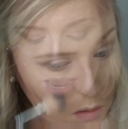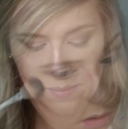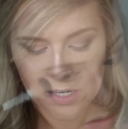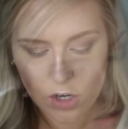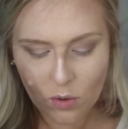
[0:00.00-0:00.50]

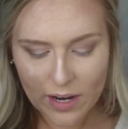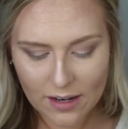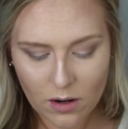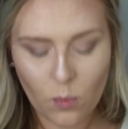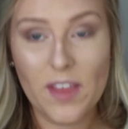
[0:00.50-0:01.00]
I'm going to go
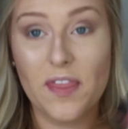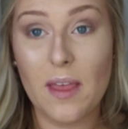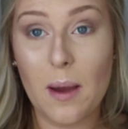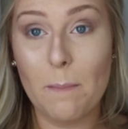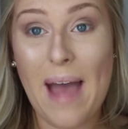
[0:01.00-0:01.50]
in with
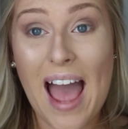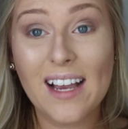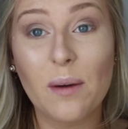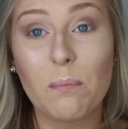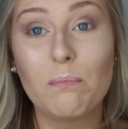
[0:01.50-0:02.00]

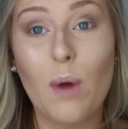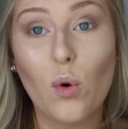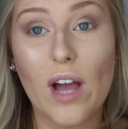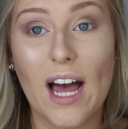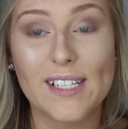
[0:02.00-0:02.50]
MAC
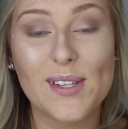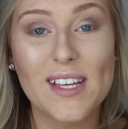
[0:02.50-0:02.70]
Mocha.